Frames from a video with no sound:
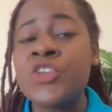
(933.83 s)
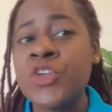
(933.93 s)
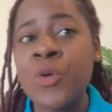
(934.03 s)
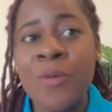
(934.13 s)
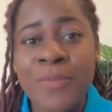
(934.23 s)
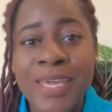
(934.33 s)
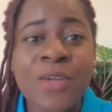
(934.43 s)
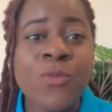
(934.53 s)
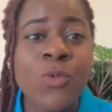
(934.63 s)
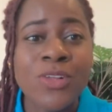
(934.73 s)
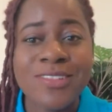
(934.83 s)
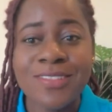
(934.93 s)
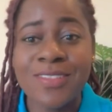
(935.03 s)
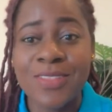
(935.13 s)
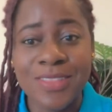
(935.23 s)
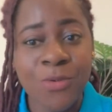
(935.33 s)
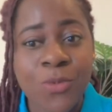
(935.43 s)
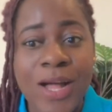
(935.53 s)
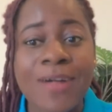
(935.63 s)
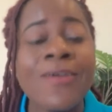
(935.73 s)
You are making worth the
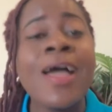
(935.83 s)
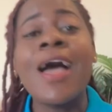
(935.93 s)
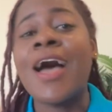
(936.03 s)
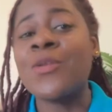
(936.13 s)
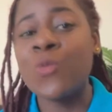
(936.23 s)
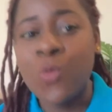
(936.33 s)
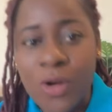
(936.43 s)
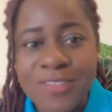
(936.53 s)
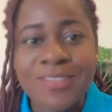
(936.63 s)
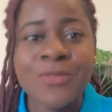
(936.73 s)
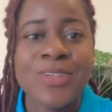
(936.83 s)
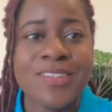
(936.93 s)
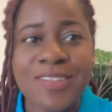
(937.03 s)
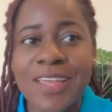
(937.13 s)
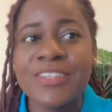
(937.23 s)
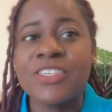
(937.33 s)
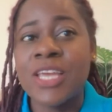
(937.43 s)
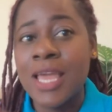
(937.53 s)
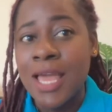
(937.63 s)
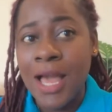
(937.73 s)
while and worth the
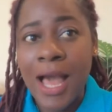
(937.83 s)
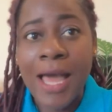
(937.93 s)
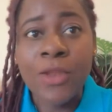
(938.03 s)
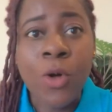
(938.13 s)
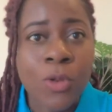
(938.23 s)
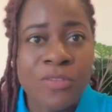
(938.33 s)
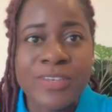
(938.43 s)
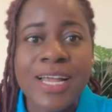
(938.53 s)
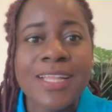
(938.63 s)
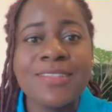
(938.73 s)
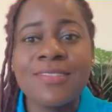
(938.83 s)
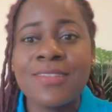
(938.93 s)
research and all of that.